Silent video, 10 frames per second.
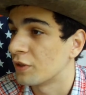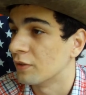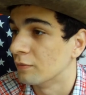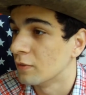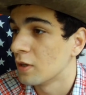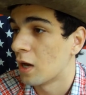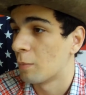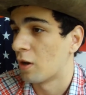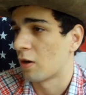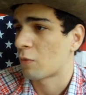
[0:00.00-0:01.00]
prison
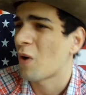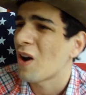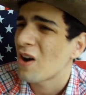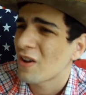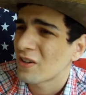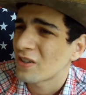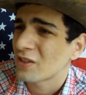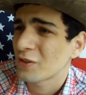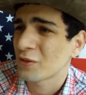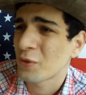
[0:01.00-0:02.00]
about a
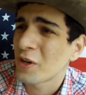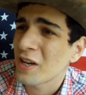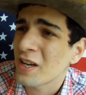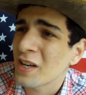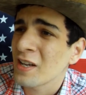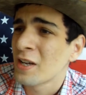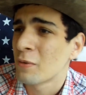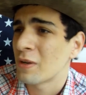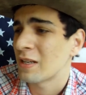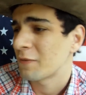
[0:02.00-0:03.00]
quarter to three.
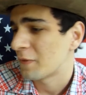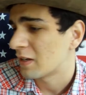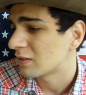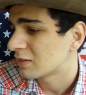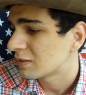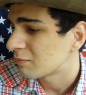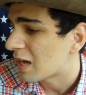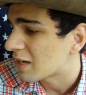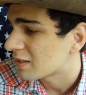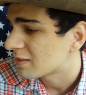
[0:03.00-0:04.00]
When I fell in
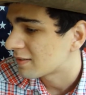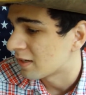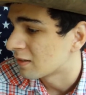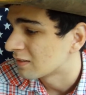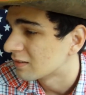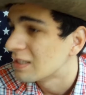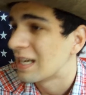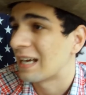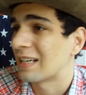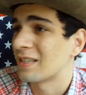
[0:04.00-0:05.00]
my cell,
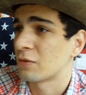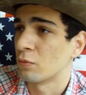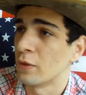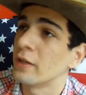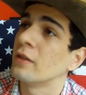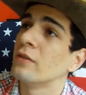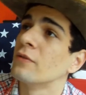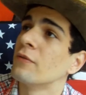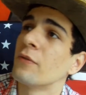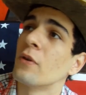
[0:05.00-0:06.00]
a glass
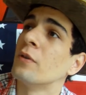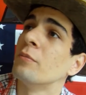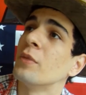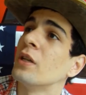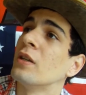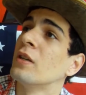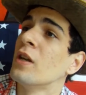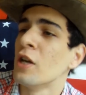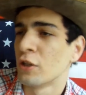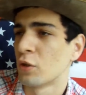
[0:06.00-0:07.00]
waiting for me.
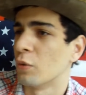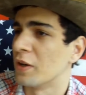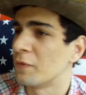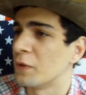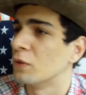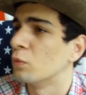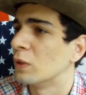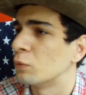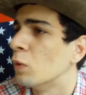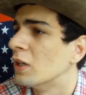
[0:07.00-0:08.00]
So I filled
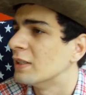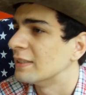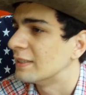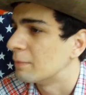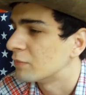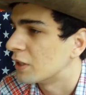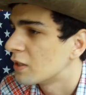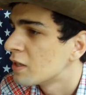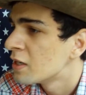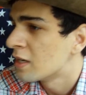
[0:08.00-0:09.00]
what was empty,